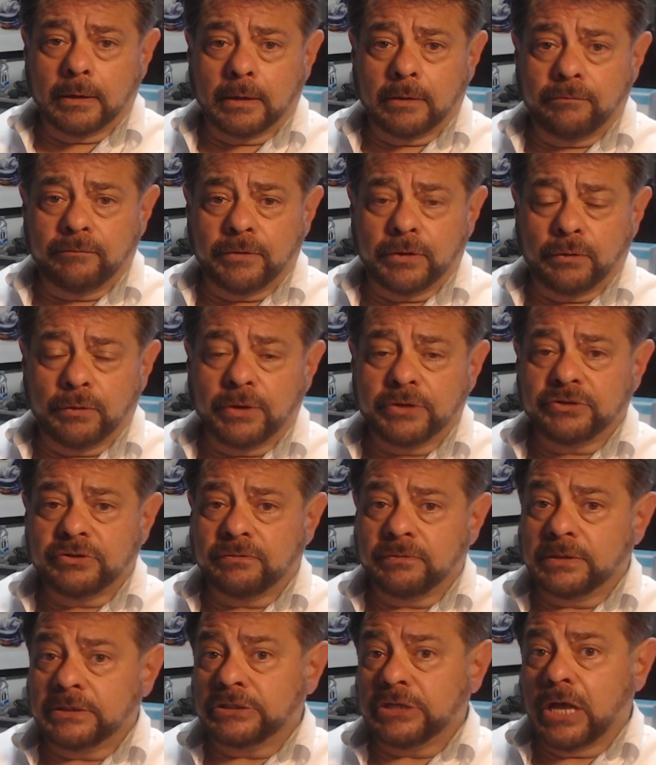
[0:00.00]
configuration
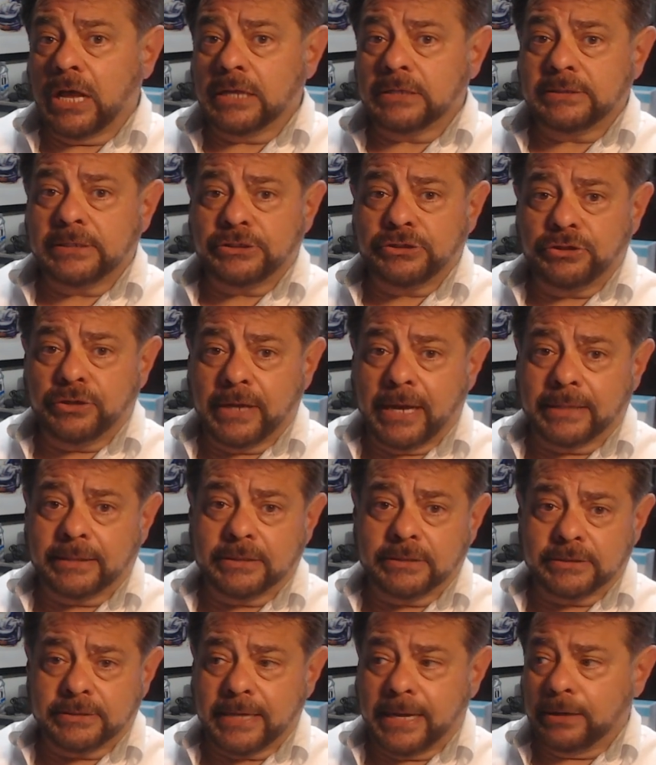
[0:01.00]
of exhaust that you
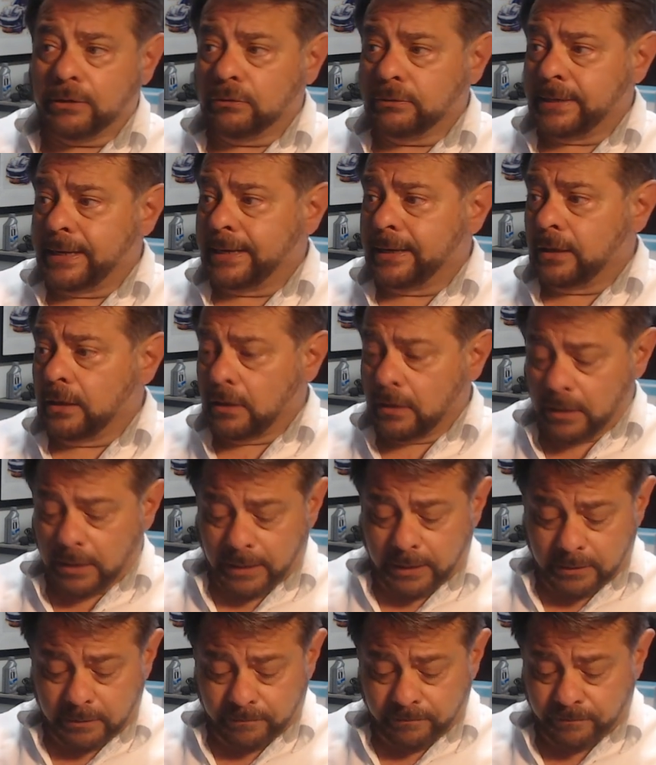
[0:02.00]
got this dyno data
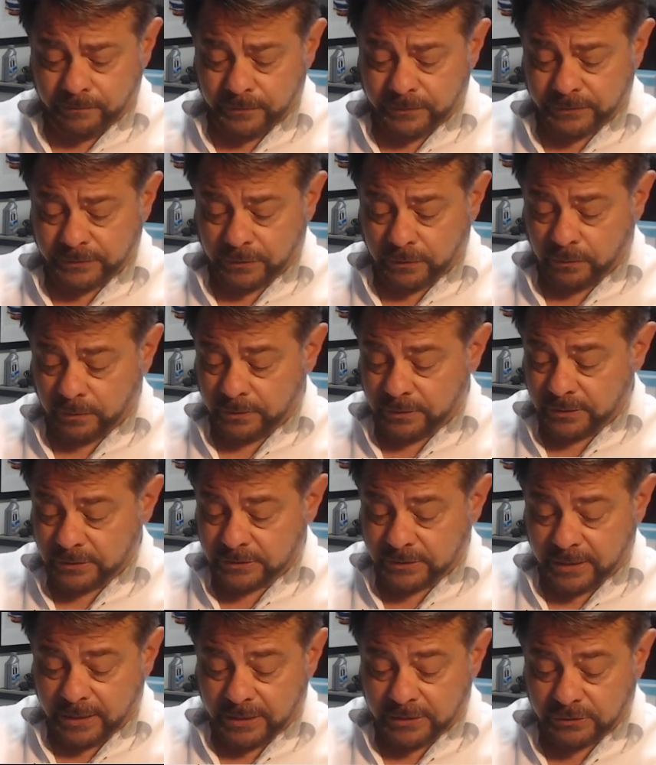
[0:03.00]
on. So in
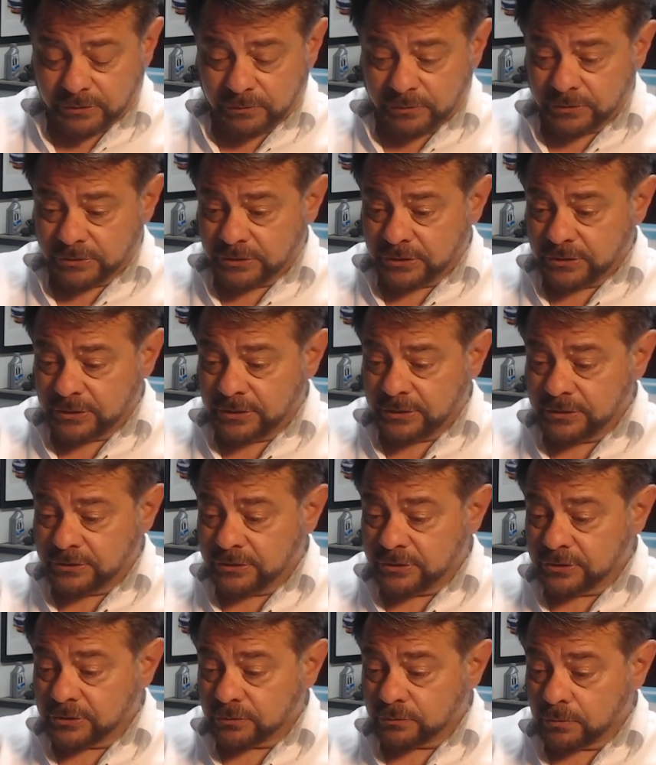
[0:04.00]
this case, he's
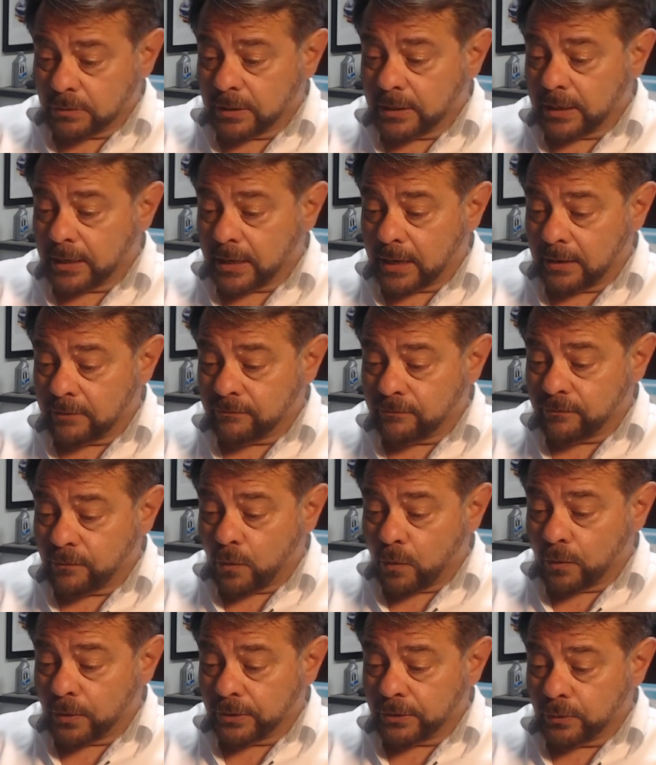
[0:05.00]
just running a
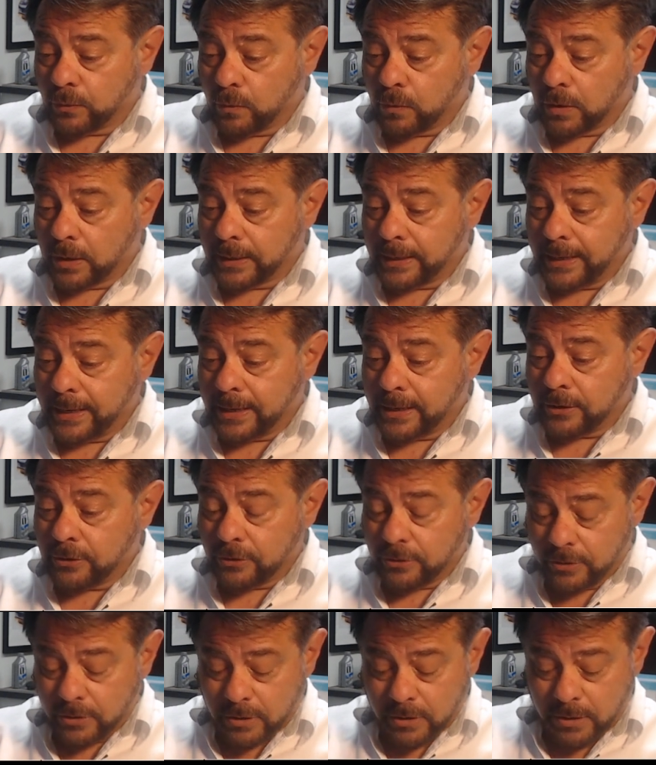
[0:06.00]
4-into-1
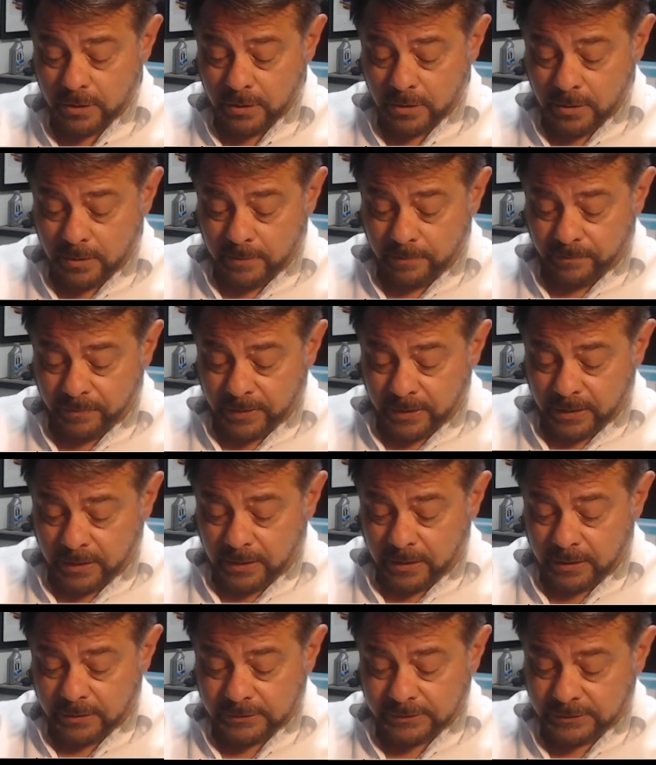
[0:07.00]
header,
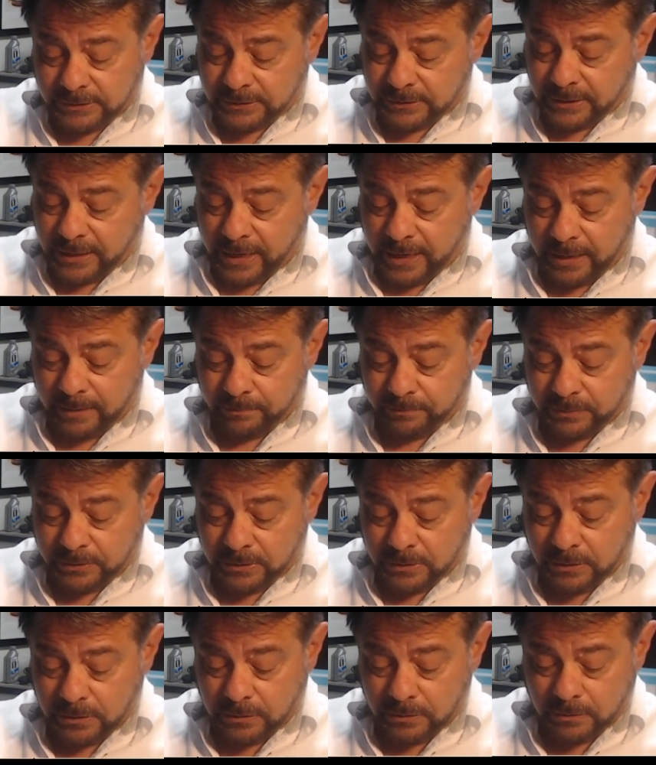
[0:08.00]

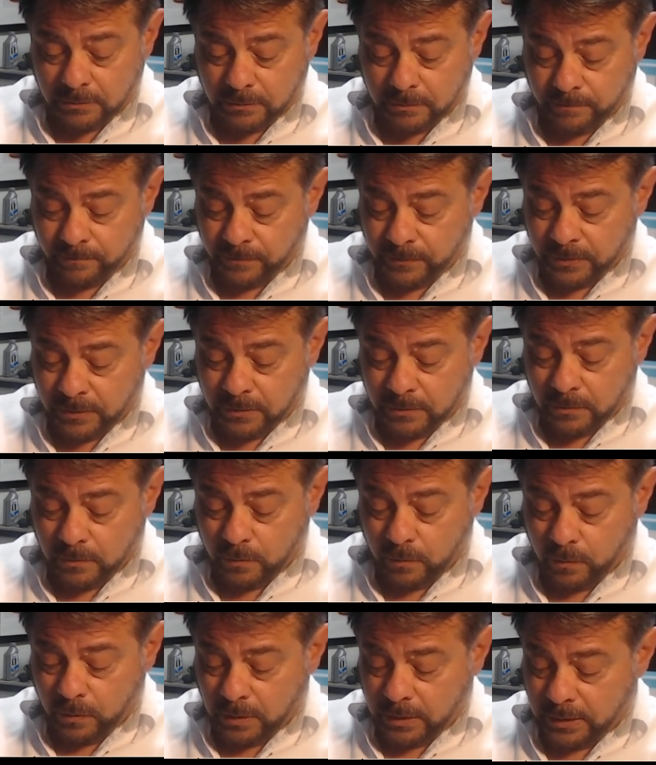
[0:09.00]
stepped
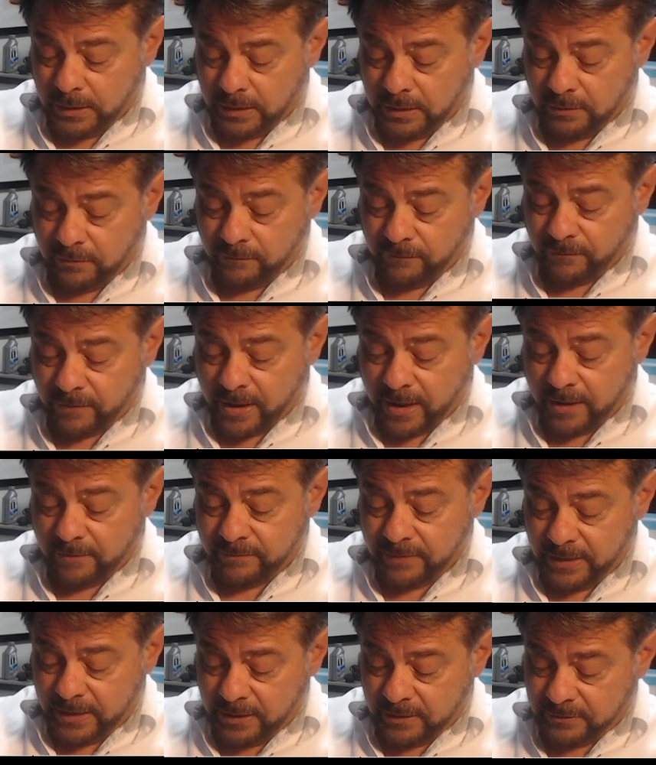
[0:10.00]
1
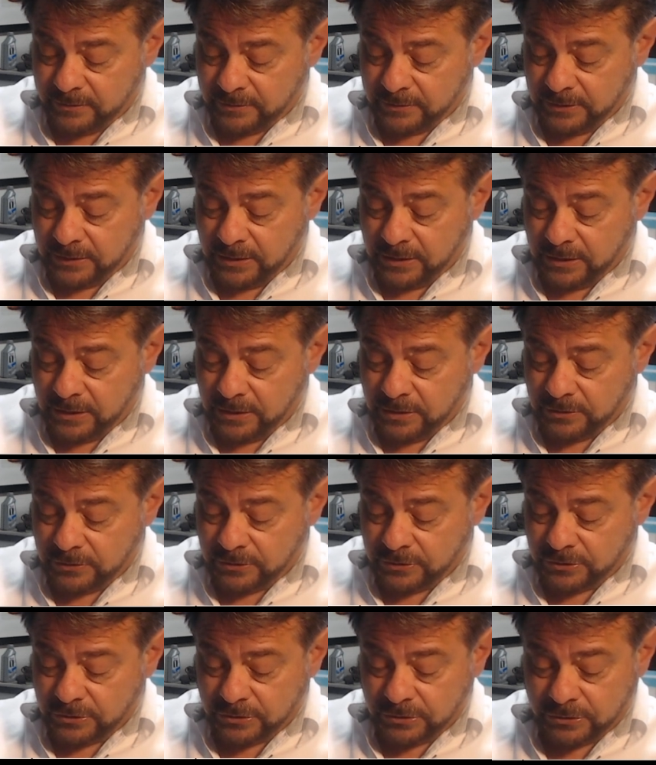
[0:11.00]
5/8
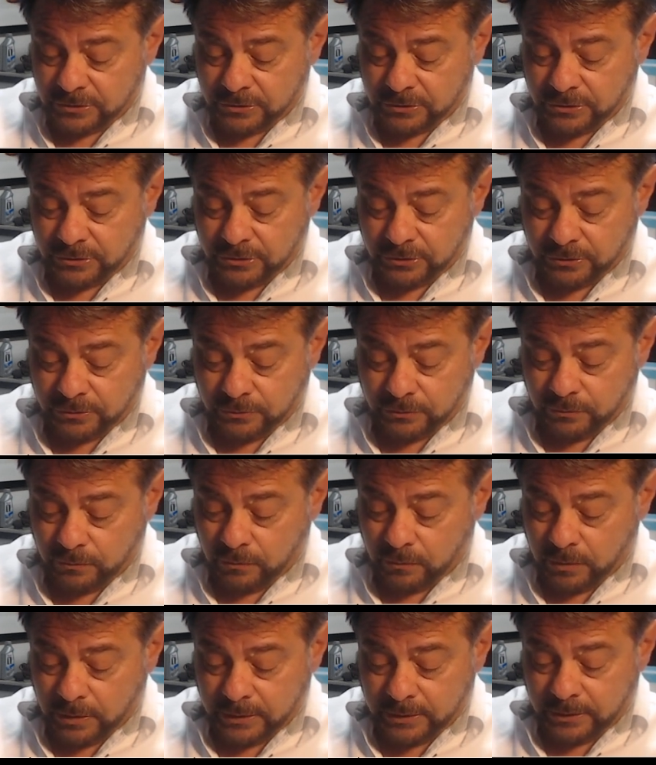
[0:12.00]
inch to
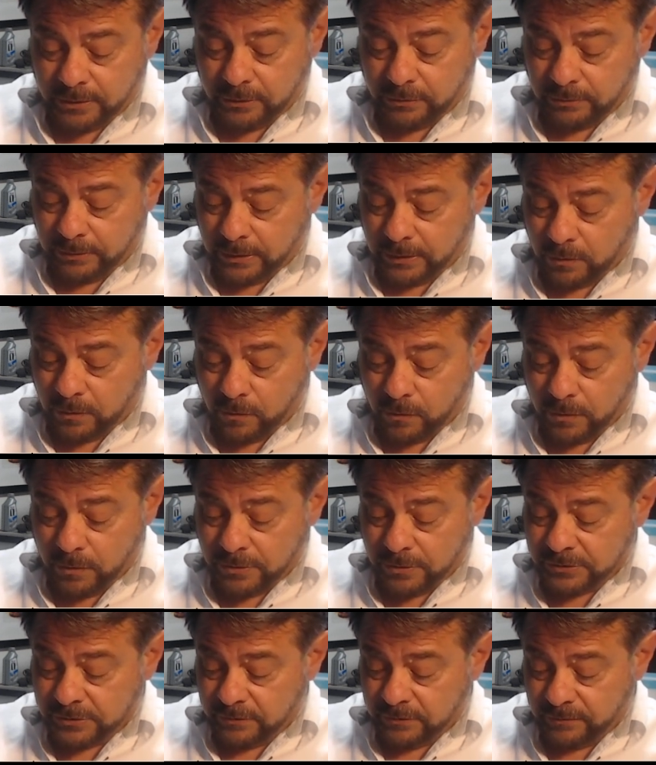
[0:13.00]
1
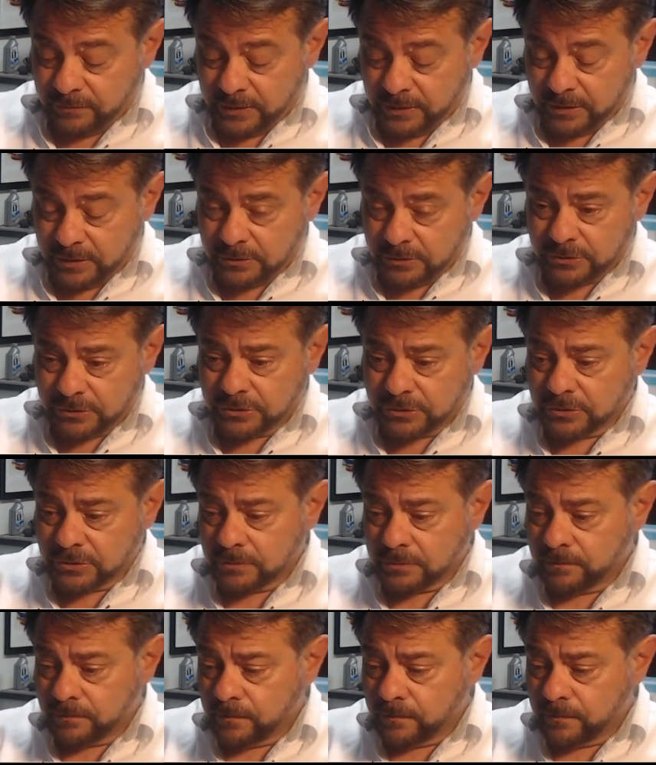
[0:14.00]
3/4 of an inch,